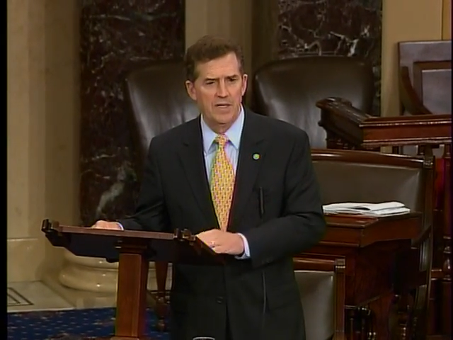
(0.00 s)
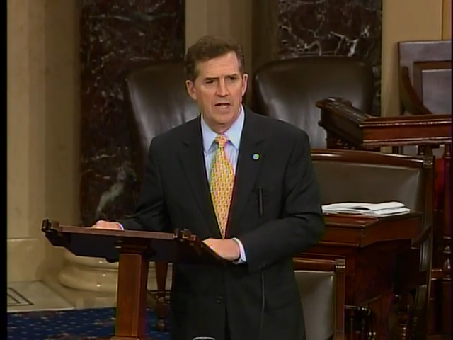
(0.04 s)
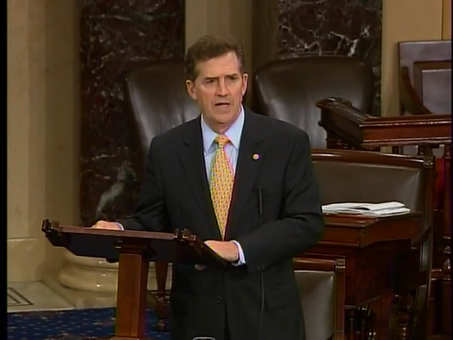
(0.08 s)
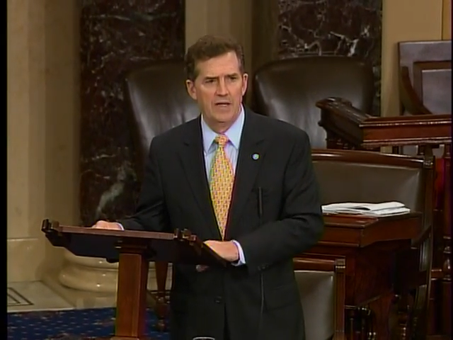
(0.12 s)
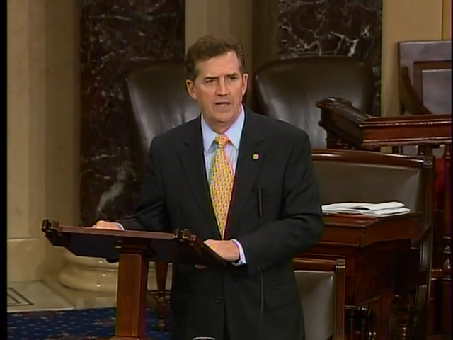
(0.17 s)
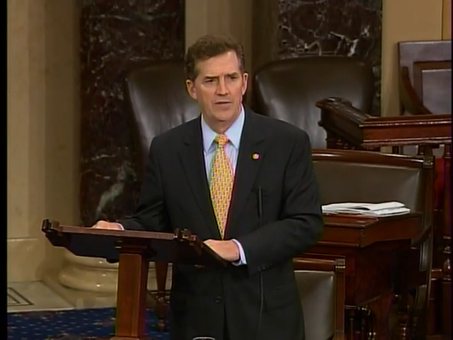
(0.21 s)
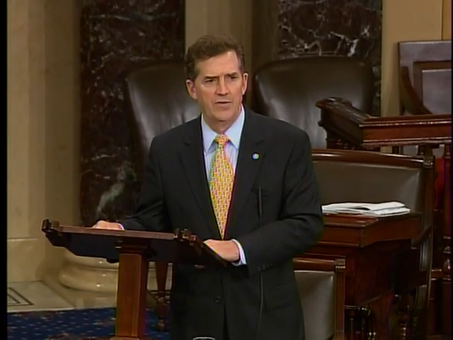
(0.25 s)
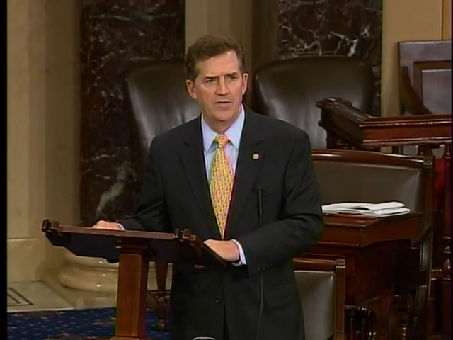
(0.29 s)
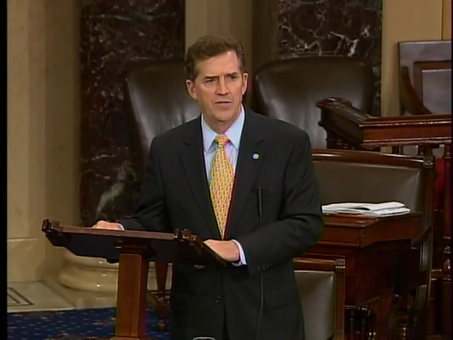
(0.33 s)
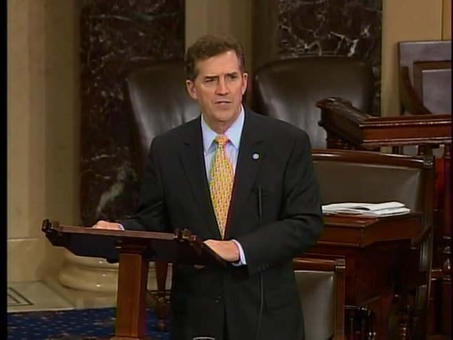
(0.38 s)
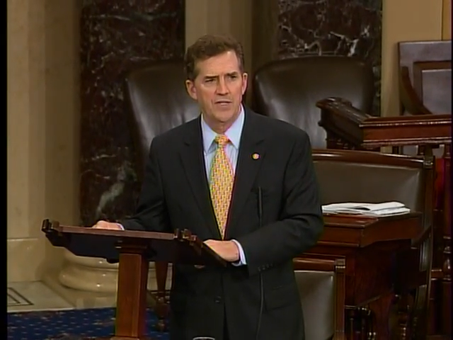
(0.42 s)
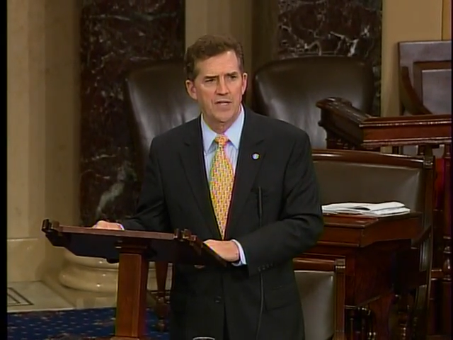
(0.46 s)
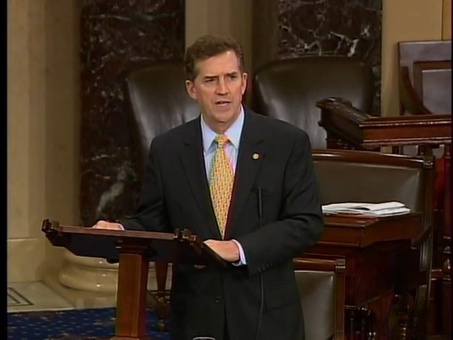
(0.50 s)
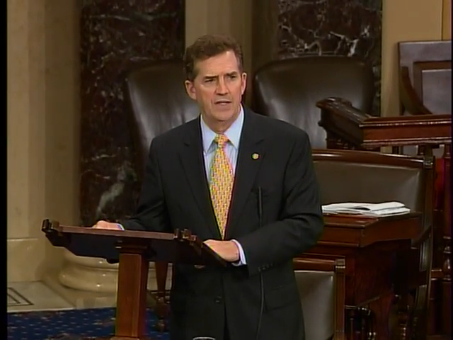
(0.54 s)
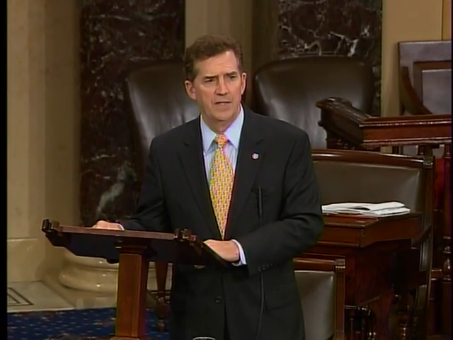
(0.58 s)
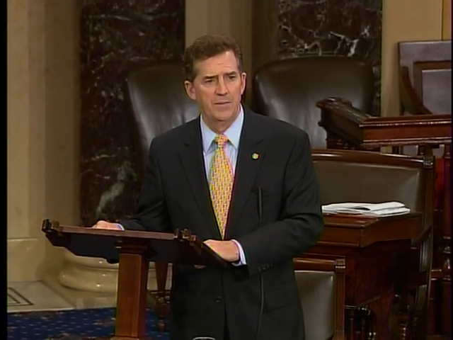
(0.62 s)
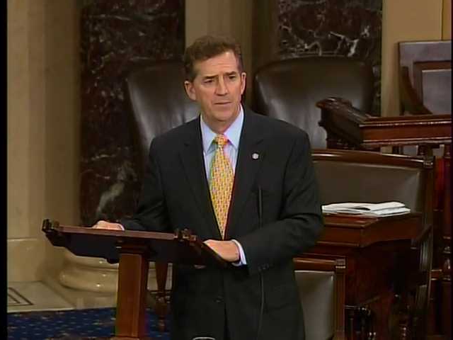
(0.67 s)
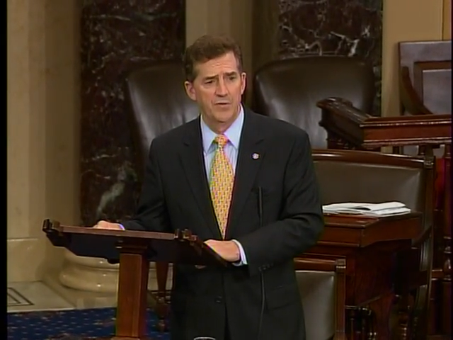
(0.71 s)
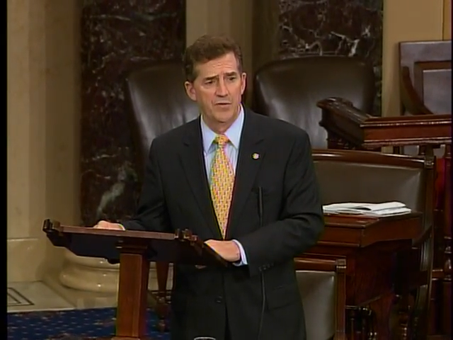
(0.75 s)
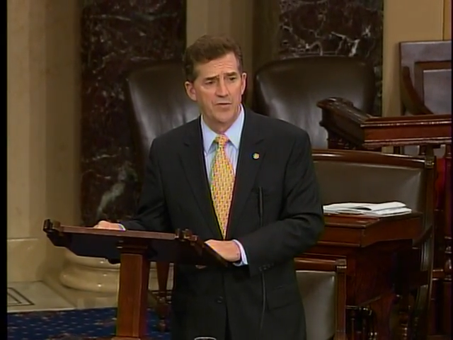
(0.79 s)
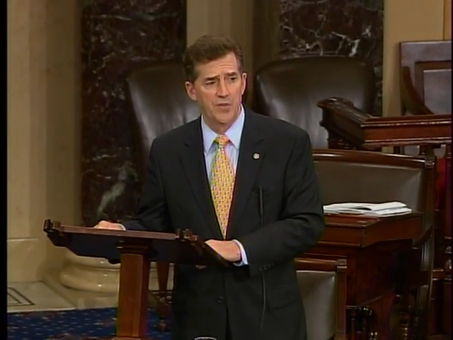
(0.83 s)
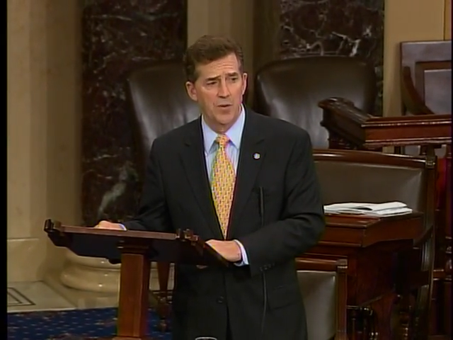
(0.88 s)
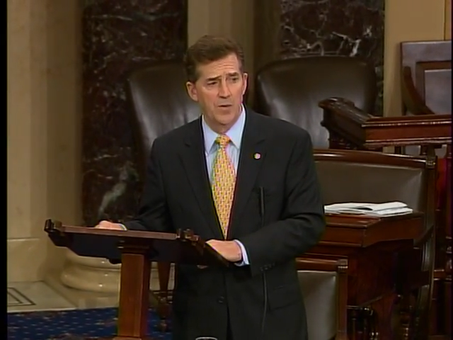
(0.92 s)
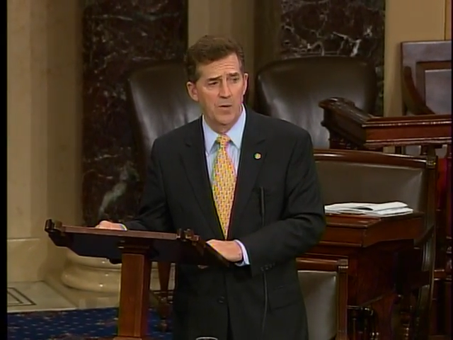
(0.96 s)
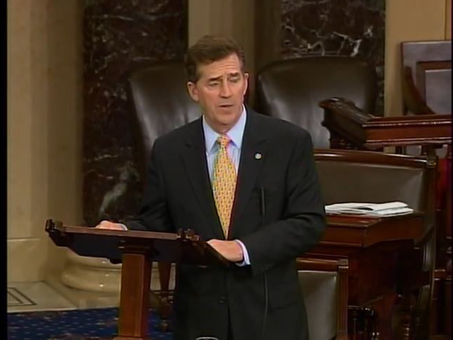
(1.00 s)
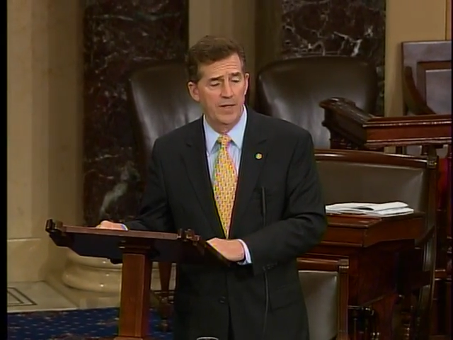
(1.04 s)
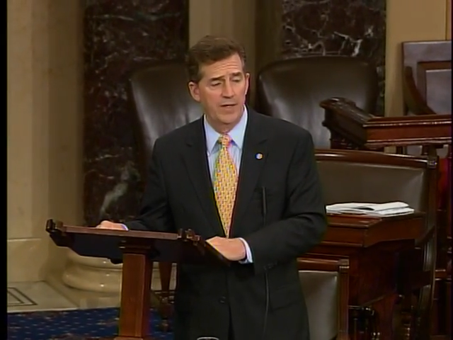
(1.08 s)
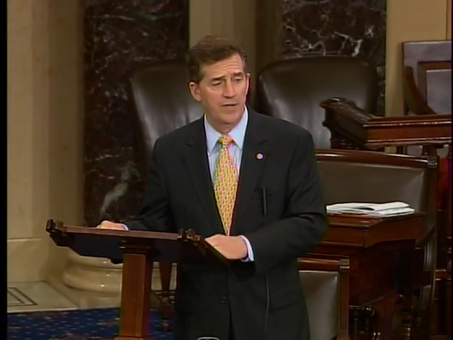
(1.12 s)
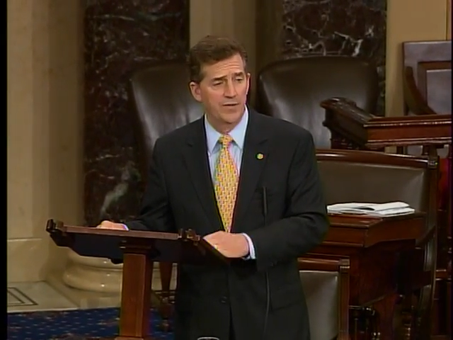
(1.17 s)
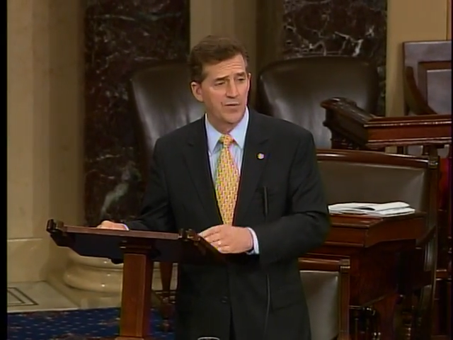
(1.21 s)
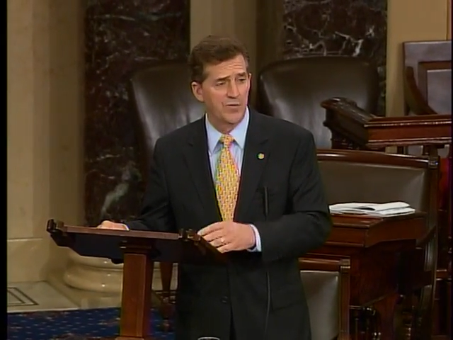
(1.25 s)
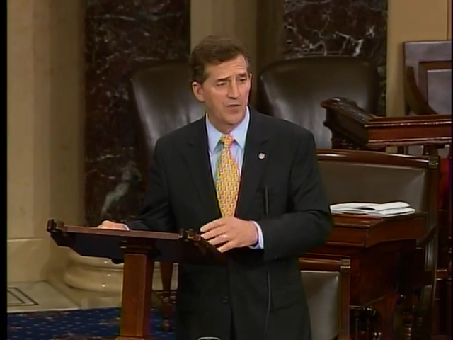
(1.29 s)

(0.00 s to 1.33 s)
I understand the majority is